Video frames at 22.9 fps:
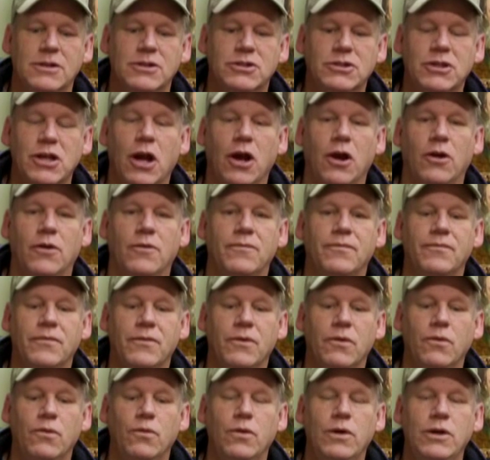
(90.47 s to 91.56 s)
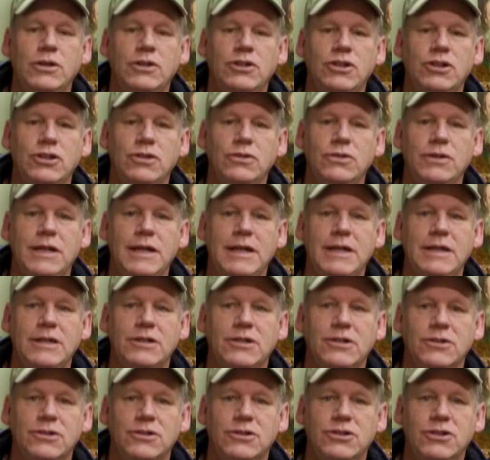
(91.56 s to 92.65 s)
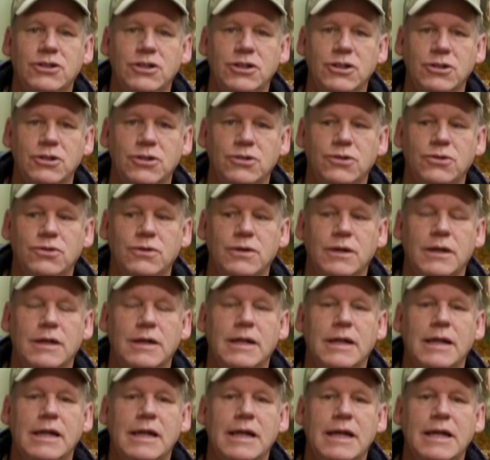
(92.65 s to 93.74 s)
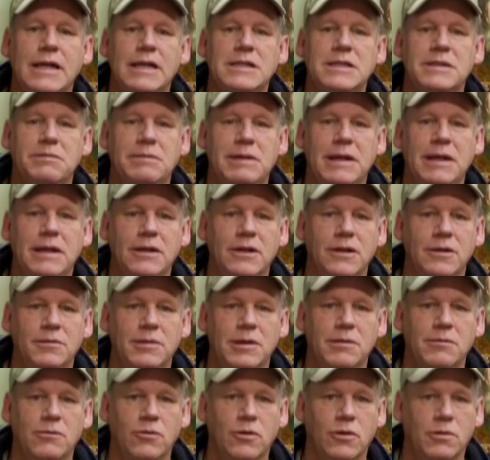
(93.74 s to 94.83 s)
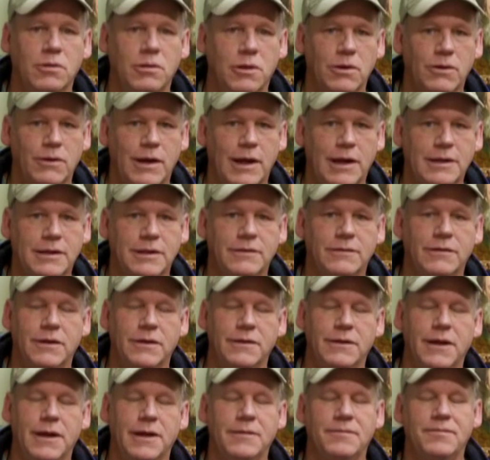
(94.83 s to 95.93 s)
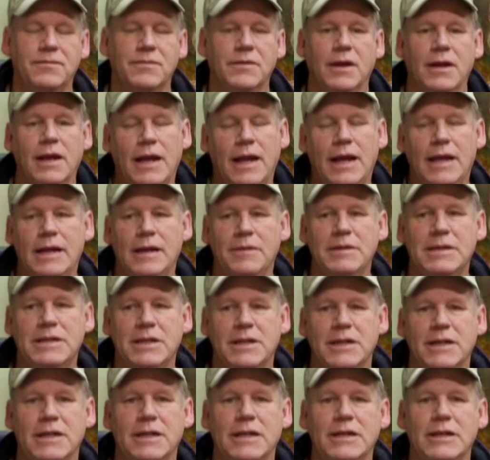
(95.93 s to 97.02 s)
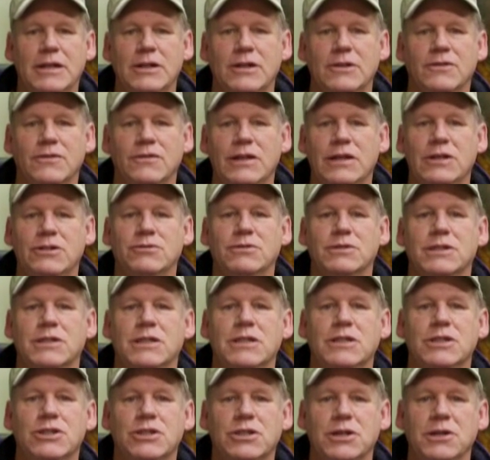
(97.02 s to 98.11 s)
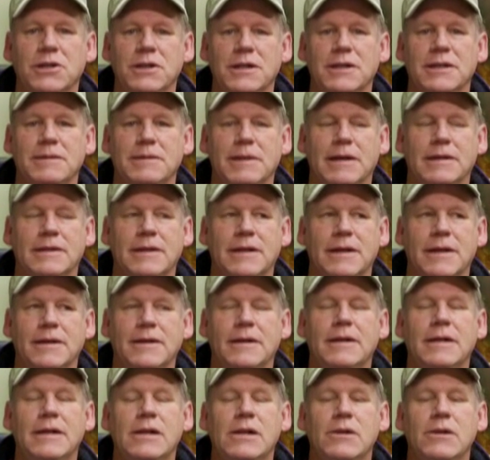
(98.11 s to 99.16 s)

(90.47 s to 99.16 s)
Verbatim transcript: So, what you need to do is be a little bit more proactive on that. And let me tell you a little interesting story about that.